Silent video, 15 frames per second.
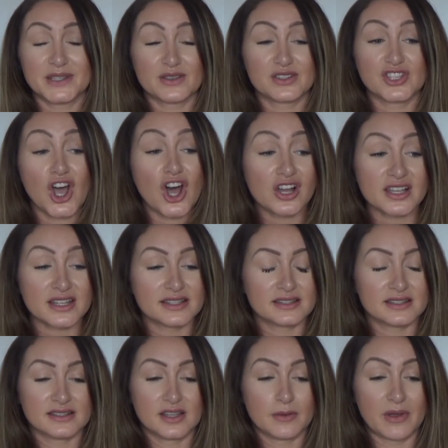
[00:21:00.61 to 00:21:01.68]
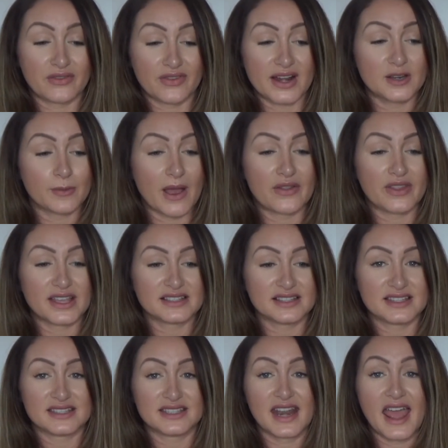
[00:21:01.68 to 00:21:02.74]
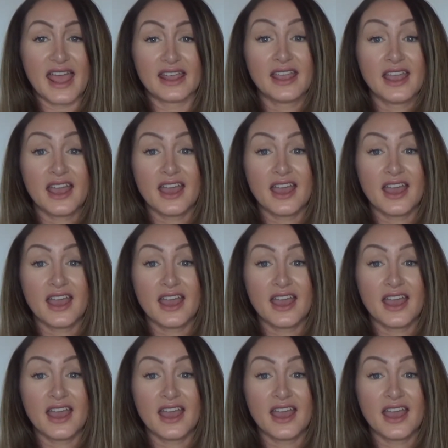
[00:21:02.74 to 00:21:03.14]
I was talking to my friend about this yesterday.